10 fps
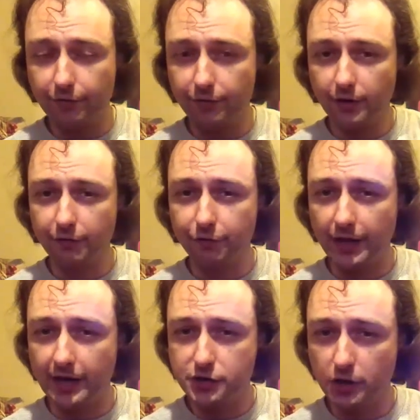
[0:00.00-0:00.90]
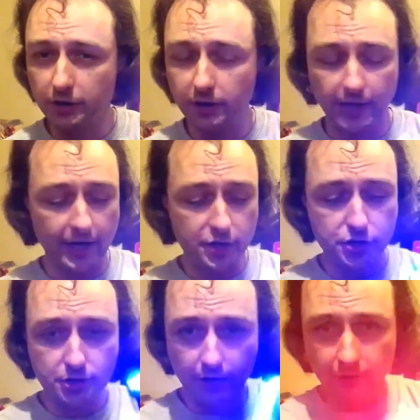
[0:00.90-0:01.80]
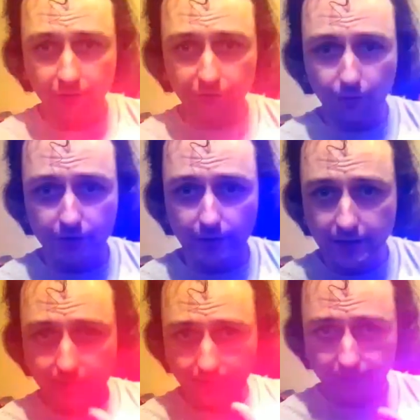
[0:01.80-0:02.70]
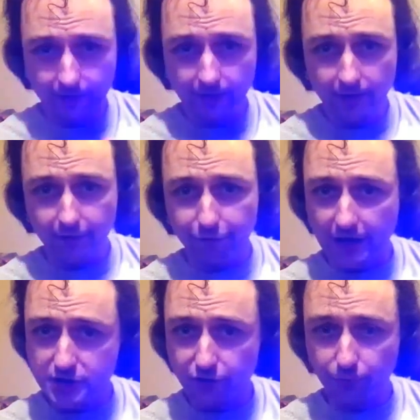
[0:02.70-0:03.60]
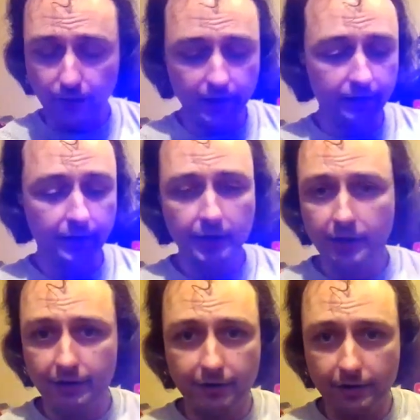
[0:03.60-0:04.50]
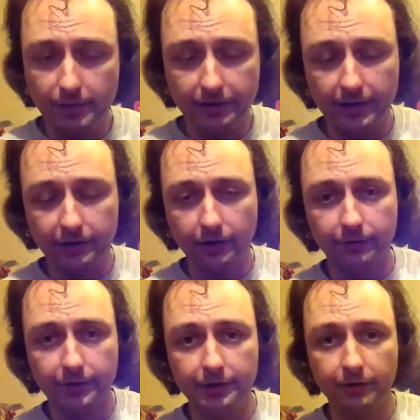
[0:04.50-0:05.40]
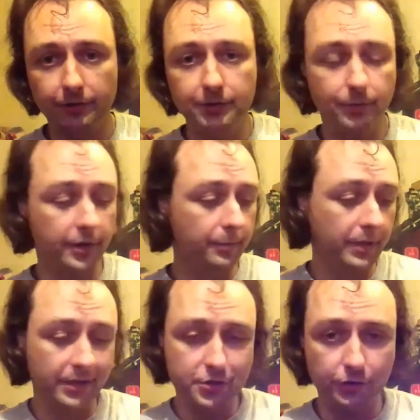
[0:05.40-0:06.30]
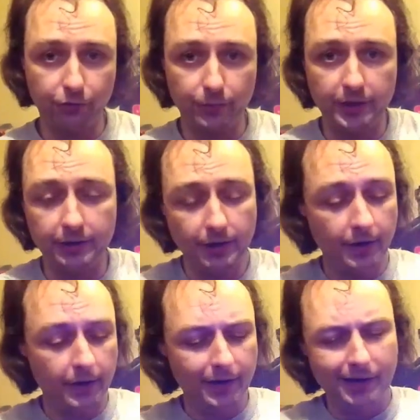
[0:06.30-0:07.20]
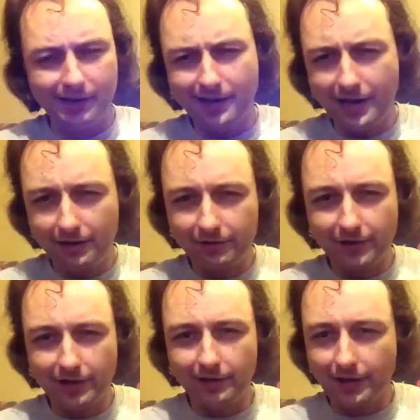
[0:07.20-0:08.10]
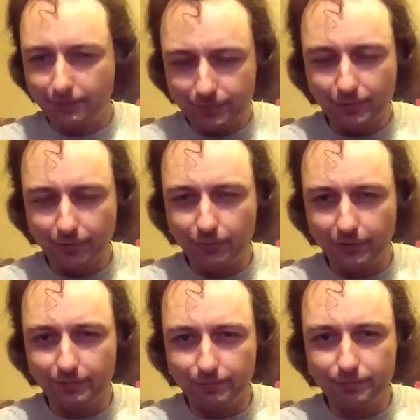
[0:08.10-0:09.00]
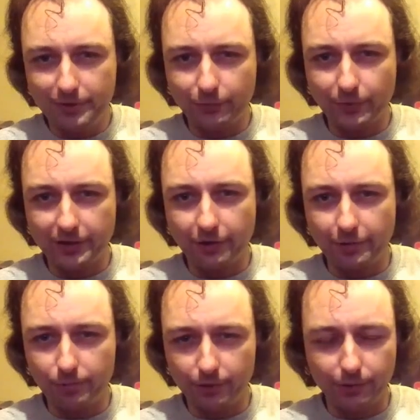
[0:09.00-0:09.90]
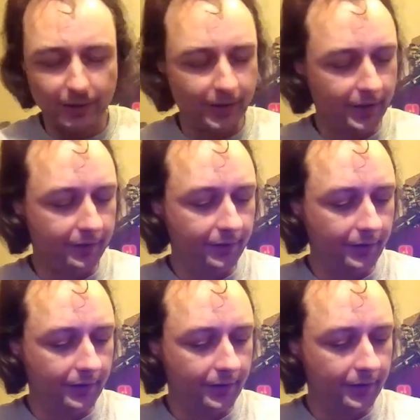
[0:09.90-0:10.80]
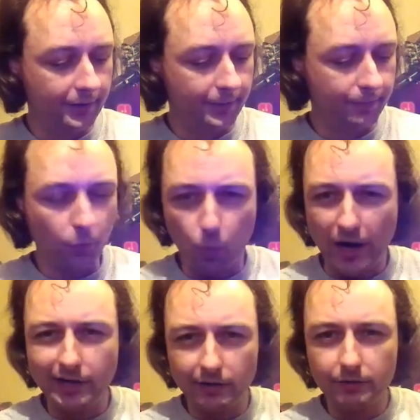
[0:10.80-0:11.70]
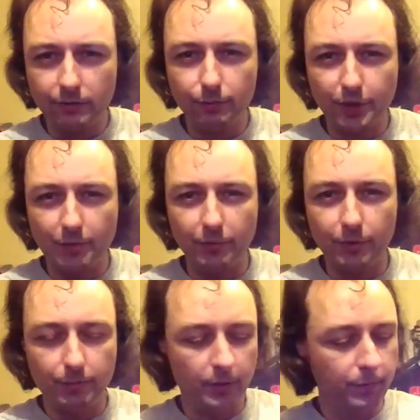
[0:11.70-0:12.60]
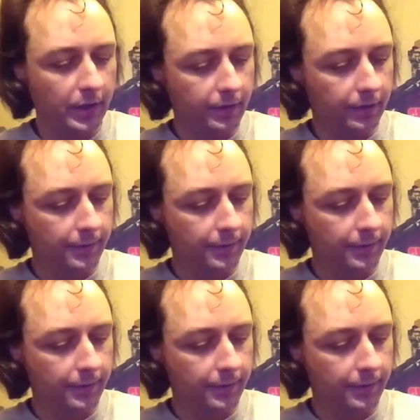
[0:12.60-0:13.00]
flash on clash, so when you hit it, it flashes red. You could have made that color any color you wanted, but I chose red. In hindsight, I probably wouldn't pick red on blue again. White probably would have been better.